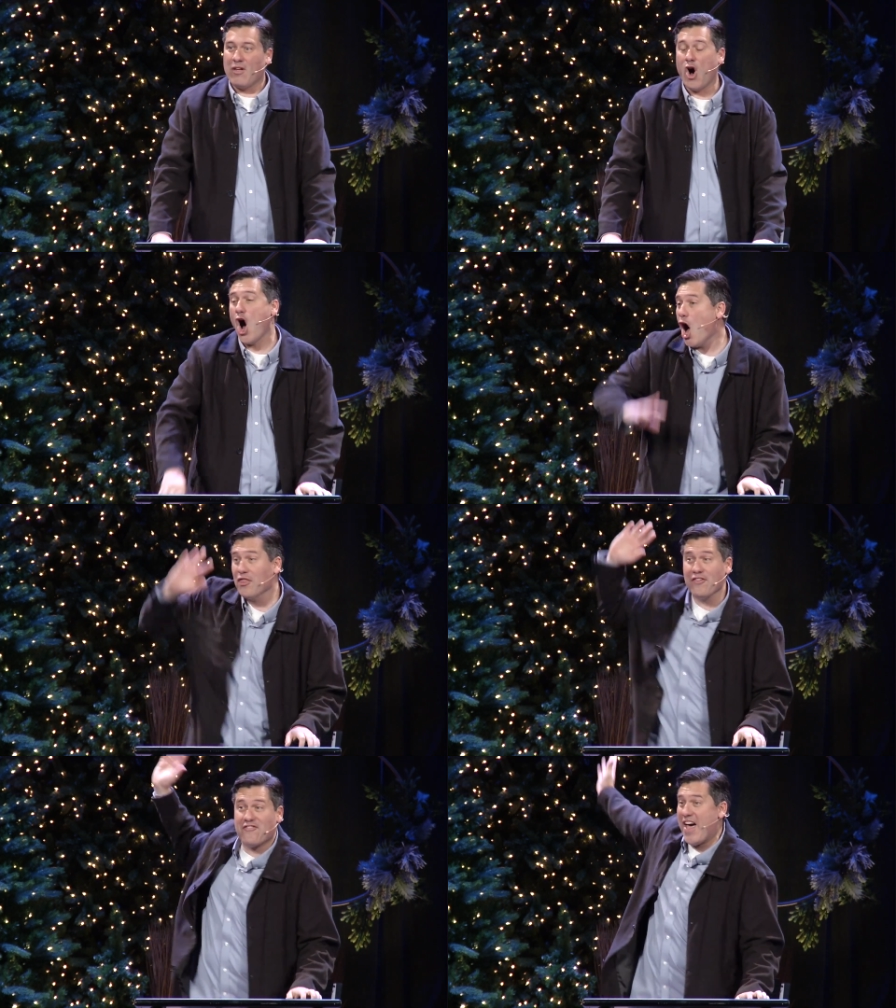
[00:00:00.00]

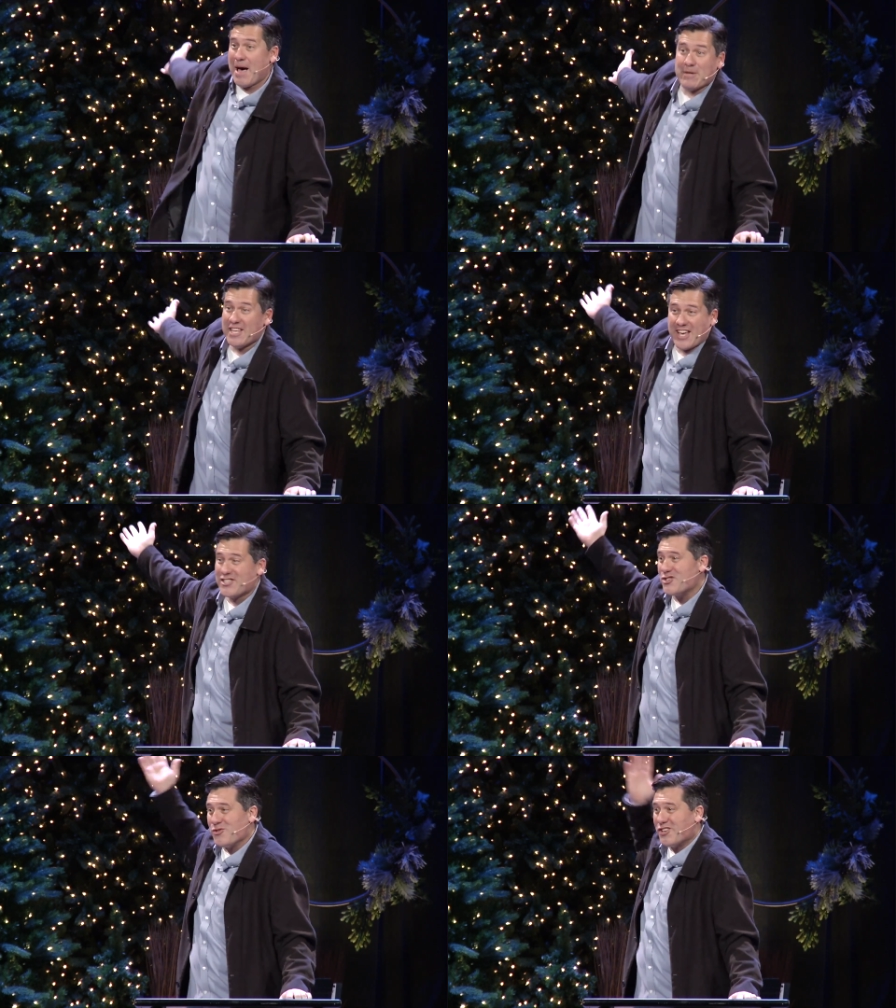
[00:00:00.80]
all the family
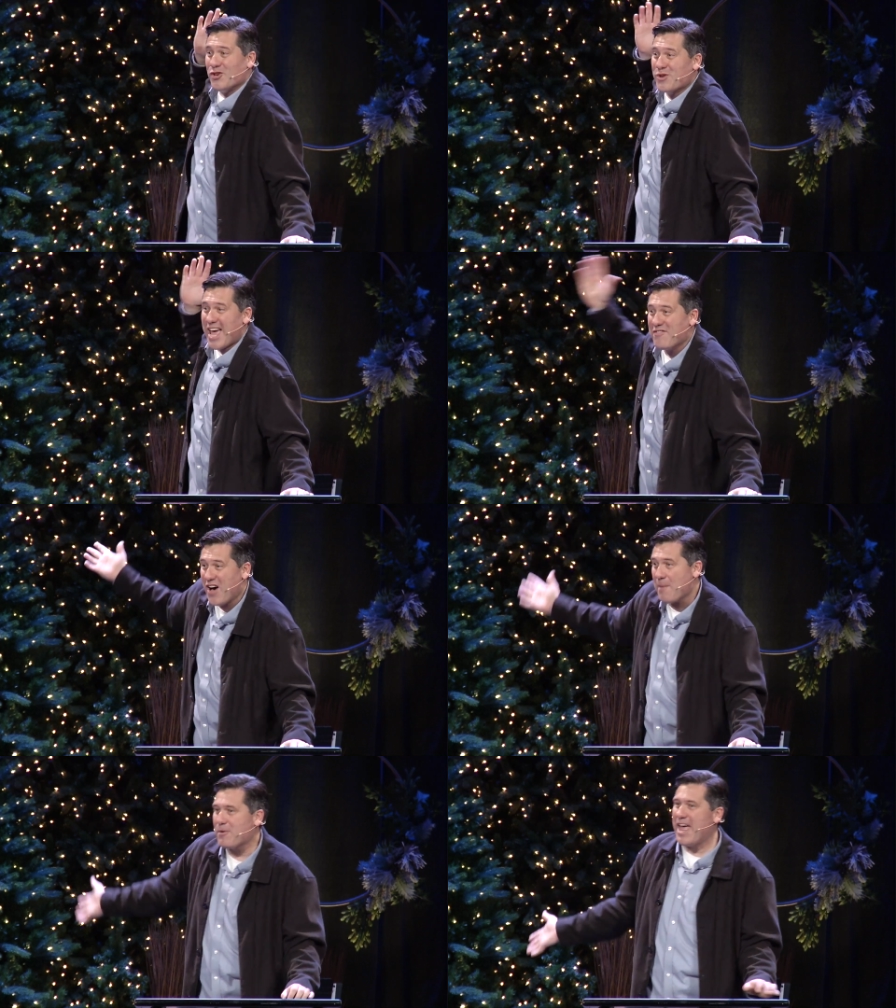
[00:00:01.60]
that you, you gave
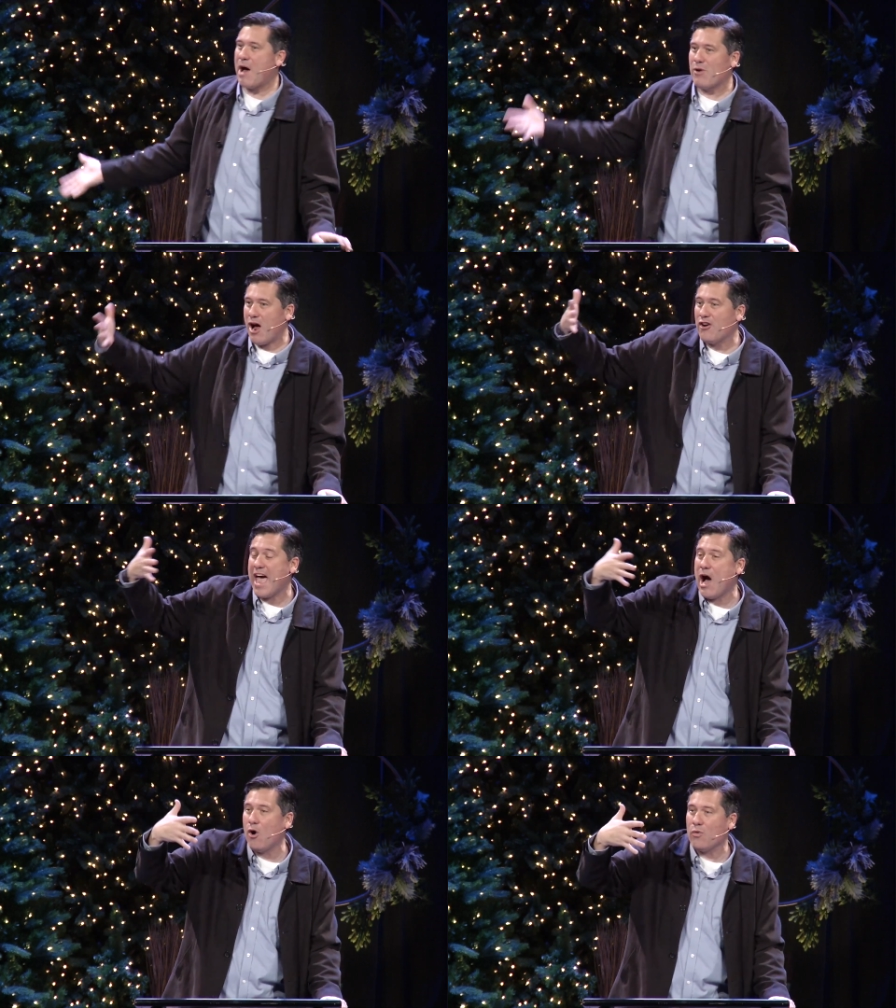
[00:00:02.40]
up are now, are
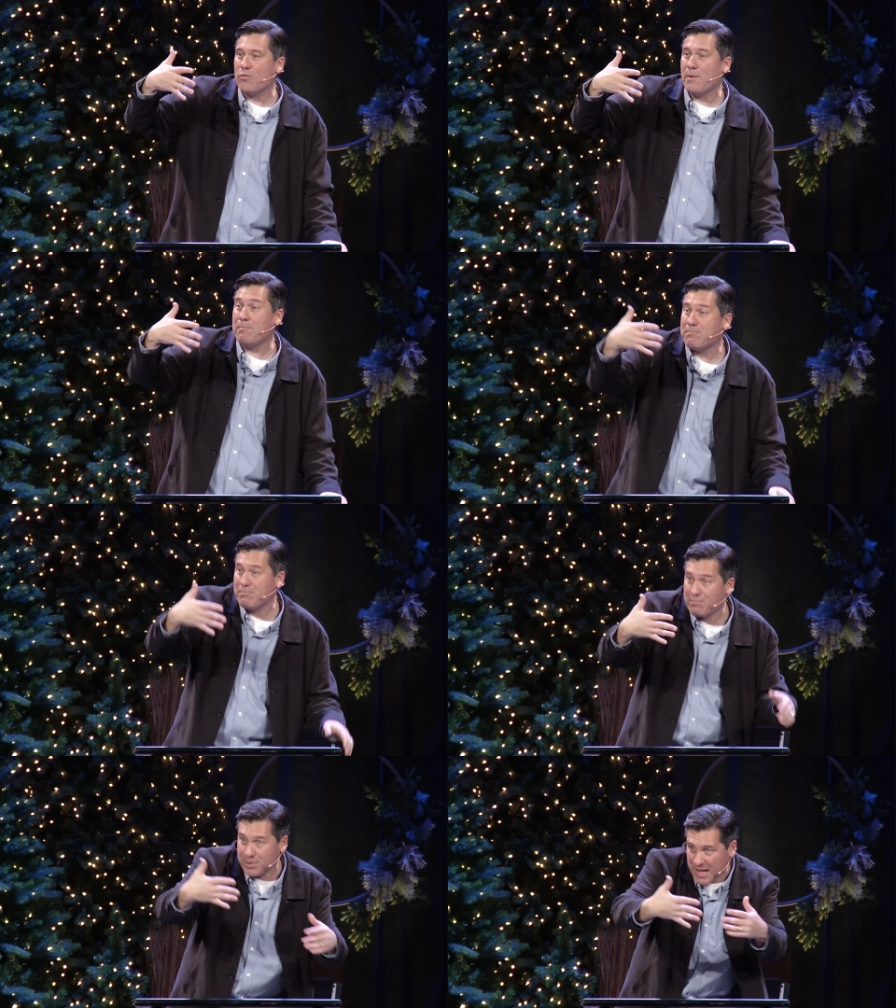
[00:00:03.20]
now
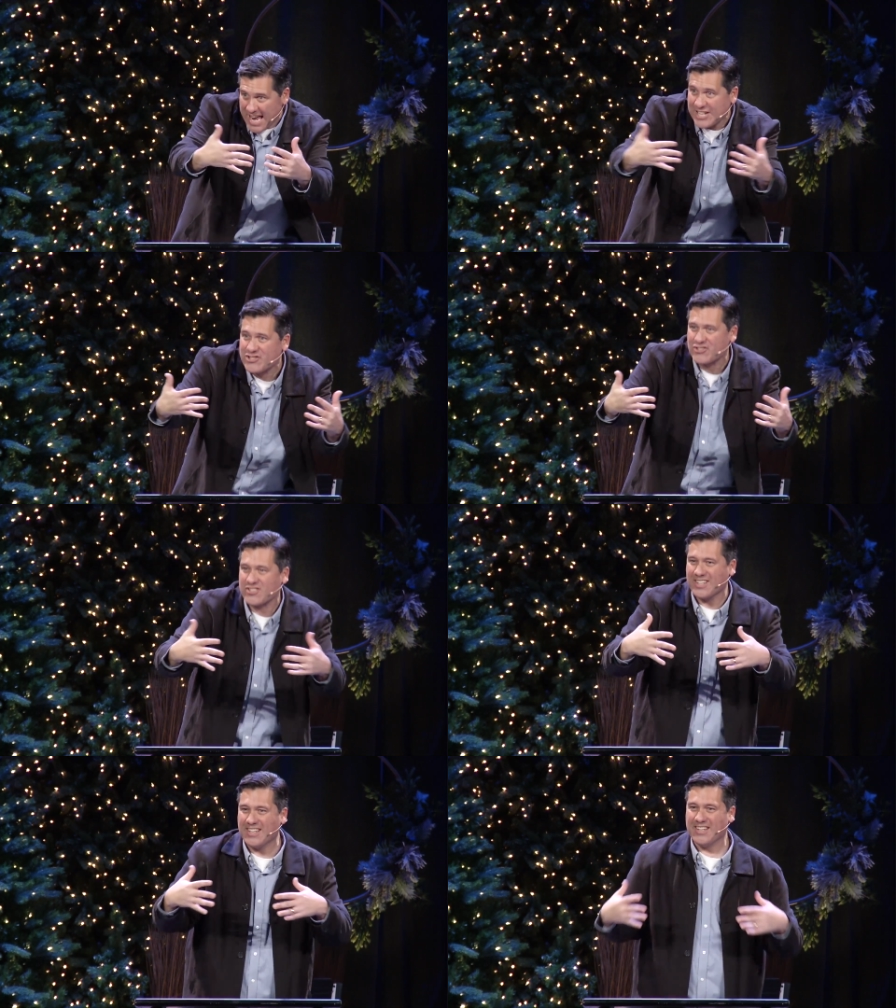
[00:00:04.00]
replaced.